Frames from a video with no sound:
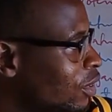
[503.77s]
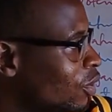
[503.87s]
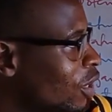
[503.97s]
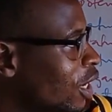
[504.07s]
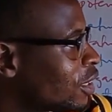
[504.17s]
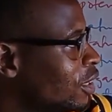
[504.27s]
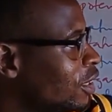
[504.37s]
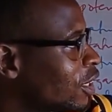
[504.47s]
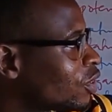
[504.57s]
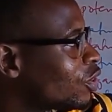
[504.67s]
You can see
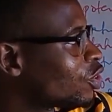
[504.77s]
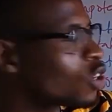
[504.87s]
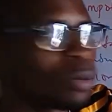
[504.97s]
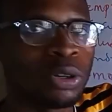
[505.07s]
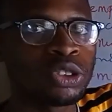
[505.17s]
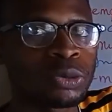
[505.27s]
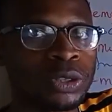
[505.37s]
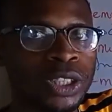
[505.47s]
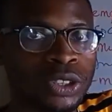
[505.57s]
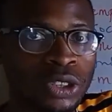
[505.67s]
there is nothing common to B,
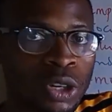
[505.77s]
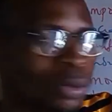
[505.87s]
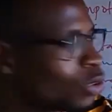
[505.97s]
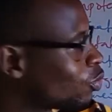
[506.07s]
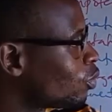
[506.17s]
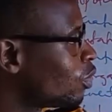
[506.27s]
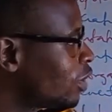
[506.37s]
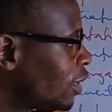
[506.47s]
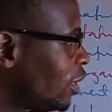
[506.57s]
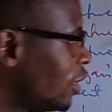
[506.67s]
there is nothing common to
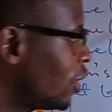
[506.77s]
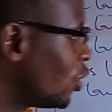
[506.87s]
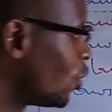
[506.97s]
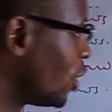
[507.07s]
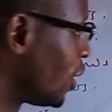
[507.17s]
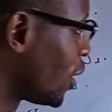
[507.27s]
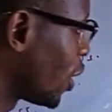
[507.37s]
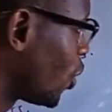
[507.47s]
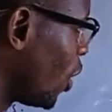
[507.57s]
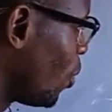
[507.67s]
C. So this is
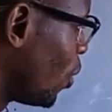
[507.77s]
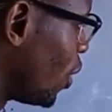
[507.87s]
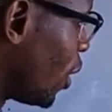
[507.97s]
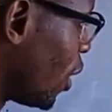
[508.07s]
actually what?